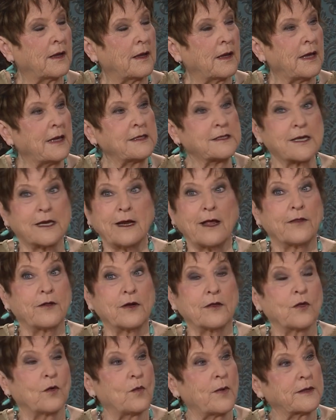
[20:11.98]
He said, now
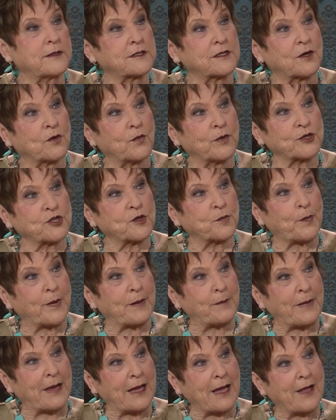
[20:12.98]
they're the ones that are
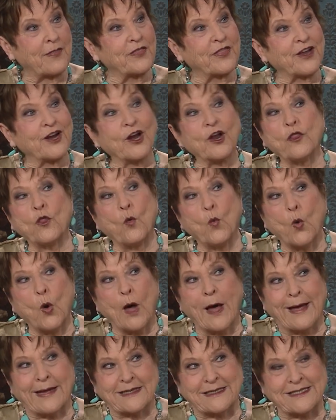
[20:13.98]
worshiping me. They're the
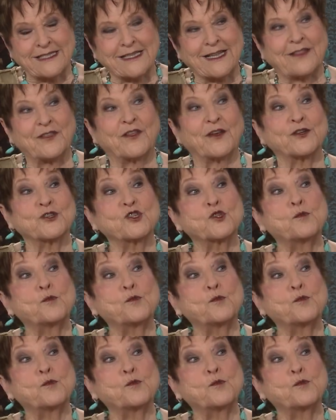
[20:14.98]
ones that their mm.